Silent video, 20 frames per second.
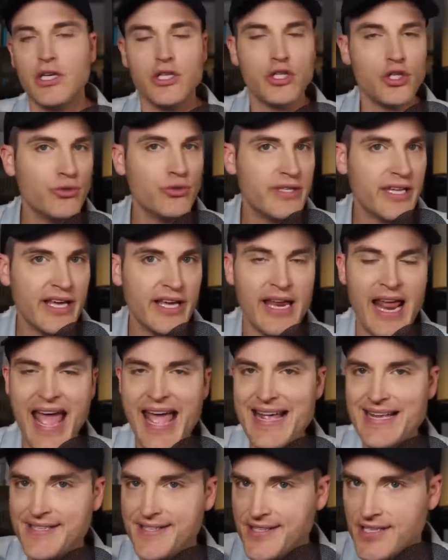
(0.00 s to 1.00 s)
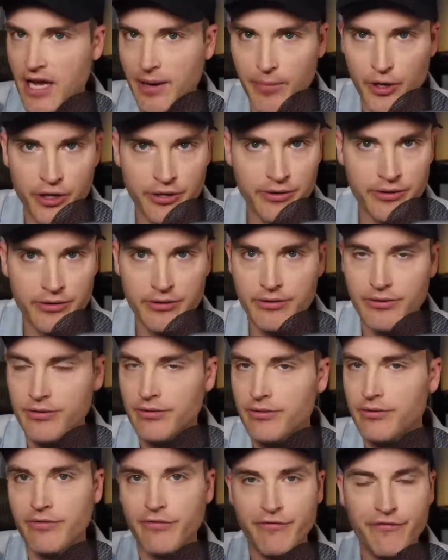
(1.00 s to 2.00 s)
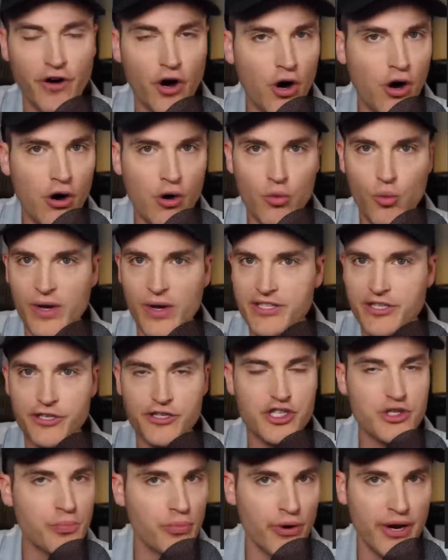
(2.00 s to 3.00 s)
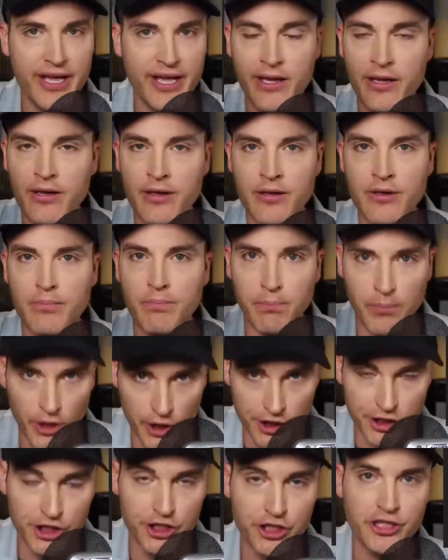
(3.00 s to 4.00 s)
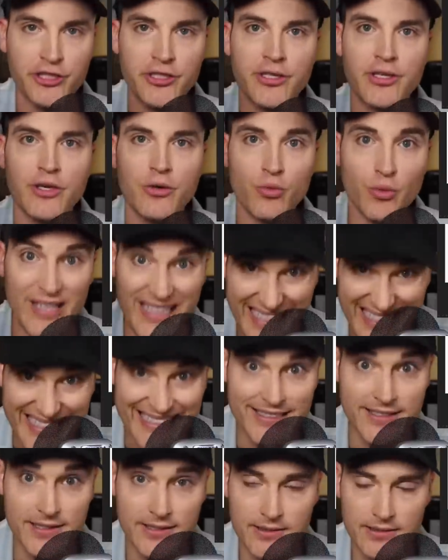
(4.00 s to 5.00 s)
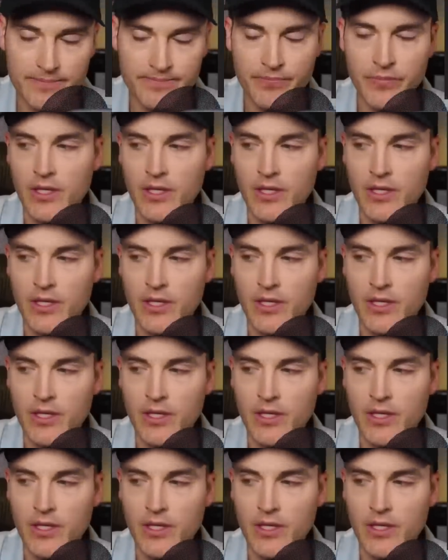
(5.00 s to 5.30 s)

You did a summer, fall, winter, spring merch release.